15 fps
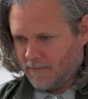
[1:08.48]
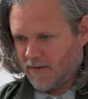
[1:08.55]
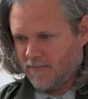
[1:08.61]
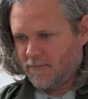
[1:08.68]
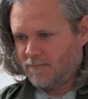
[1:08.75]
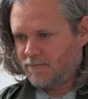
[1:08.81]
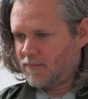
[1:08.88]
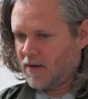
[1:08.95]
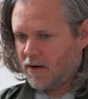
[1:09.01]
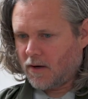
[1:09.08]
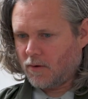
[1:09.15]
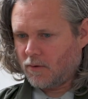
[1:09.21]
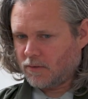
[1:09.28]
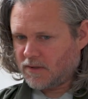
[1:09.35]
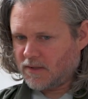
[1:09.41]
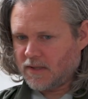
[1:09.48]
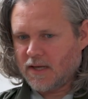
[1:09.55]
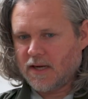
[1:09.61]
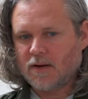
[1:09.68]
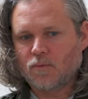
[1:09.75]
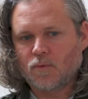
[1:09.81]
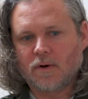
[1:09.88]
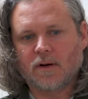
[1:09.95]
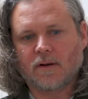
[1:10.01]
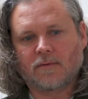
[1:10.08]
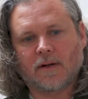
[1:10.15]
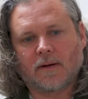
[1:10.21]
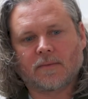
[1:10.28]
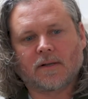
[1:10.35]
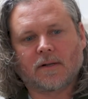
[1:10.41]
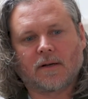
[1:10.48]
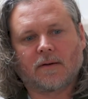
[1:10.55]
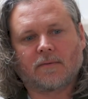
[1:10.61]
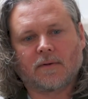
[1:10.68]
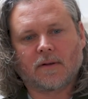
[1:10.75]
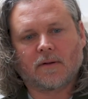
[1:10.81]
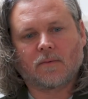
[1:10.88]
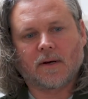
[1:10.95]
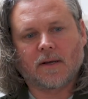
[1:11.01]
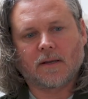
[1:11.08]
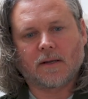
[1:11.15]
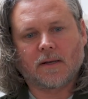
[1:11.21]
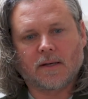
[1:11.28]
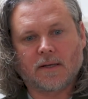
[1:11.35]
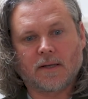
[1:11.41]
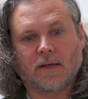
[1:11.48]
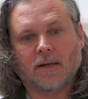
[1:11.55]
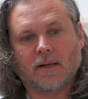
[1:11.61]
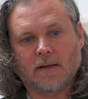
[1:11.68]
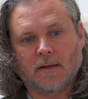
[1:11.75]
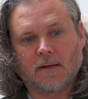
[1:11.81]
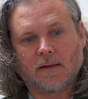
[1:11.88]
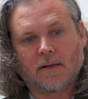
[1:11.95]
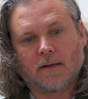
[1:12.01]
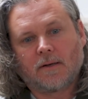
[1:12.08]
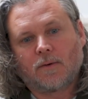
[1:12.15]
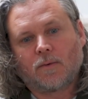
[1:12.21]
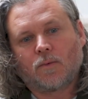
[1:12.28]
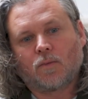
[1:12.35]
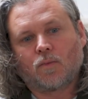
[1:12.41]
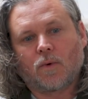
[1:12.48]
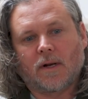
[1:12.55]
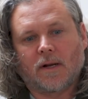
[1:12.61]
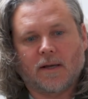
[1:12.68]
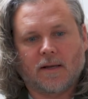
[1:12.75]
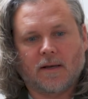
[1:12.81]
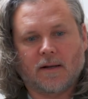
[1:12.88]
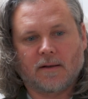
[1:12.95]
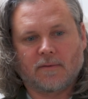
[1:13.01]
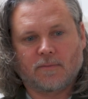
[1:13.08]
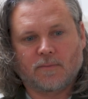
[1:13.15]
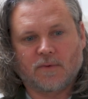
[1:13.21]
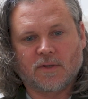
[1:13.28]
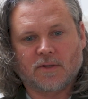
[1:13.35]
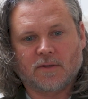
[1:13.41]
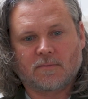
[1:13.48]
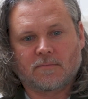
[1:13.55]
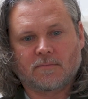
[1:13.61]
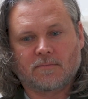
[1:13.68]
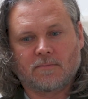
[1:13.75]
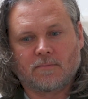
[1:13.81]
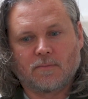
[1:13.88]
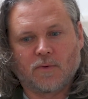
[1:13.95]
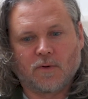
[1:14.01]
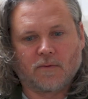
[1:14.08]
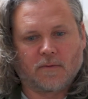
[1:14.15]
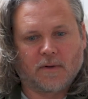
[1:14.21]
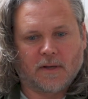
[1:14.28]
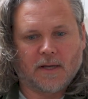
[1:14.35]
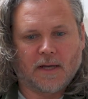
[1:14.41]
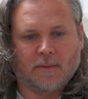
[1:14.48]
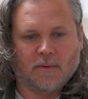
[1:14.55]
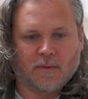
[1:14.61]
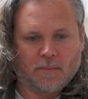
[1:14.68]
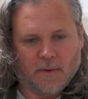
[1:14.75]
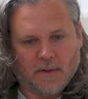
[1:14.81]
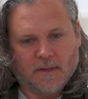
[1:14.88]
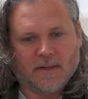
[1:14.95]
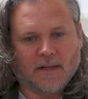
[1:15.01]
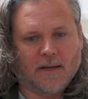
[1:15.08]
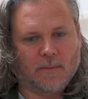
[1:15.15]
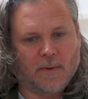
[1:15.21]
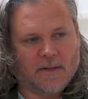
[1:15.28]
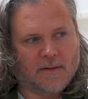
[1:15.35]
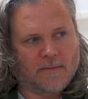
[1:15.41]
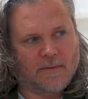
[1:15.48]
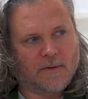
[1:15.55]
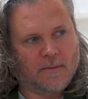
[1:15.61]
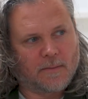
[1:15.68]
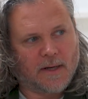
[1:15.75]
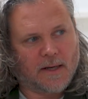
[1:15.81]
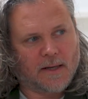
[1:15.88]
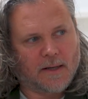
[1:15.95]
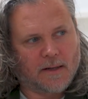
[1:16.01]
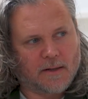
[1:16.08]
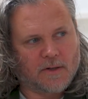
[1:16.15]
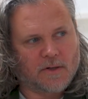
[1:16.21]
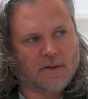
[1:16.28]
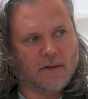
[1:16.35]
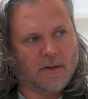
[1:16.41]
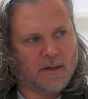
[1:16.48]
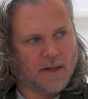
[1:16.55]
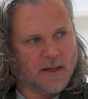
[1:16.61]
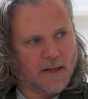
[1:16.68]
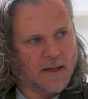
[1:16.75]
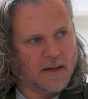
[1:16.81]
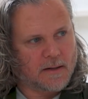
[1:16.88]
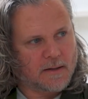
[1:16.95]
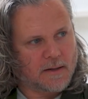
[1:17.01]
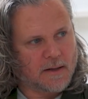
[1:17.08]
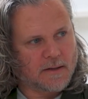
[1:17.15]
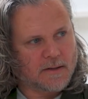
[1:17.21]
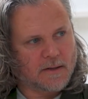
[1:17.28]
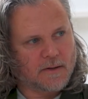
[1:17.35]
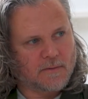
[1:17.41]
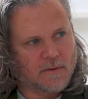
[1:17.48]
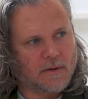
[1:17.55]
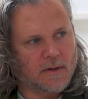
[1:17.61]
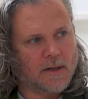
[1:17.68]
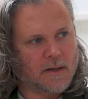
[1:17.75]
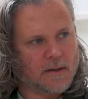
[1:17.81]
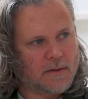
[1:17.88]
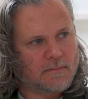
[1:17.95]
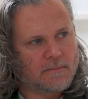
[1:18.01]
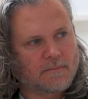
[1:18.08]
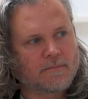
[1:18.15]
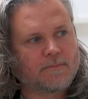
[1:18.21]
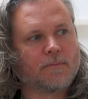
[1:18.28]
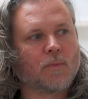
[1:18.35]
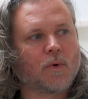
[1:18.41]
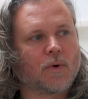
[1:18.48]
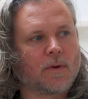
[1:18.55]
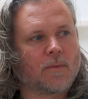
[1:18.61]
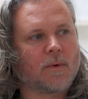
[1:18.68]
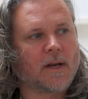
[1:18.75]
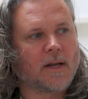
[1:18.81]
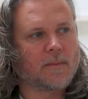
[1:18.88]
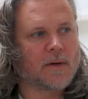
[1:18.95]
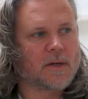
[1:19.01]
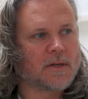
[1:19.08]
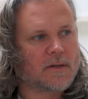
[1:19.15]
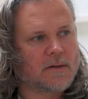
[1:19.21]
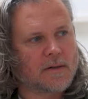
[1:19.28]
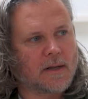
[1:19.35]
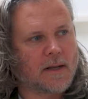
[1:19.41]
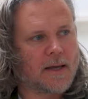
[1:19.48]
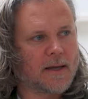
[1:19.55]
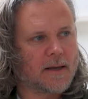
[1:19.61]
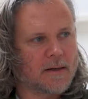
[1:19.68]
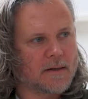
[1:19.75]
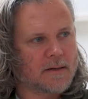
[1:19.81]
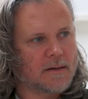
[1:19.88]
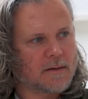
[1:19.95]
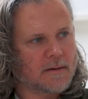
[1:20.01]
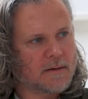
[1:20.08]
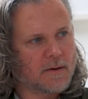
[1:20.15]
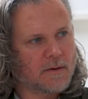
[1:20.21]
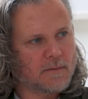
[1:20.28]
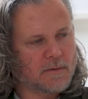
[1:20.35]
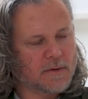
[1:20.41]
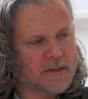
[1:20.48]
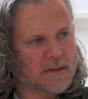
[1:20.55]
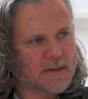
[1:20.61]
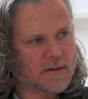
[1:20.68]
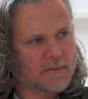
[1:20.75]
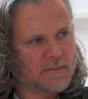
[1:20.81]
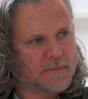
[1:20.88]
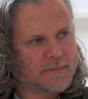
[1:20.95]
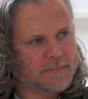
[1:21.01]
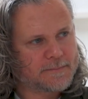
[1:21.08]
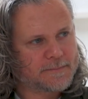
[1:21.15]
the whole scene wouldn't have come to life in the way that it did when I kind of just moved the camera for the same piece of film back in and shot it again. And so you've got like more than one image layered over itself.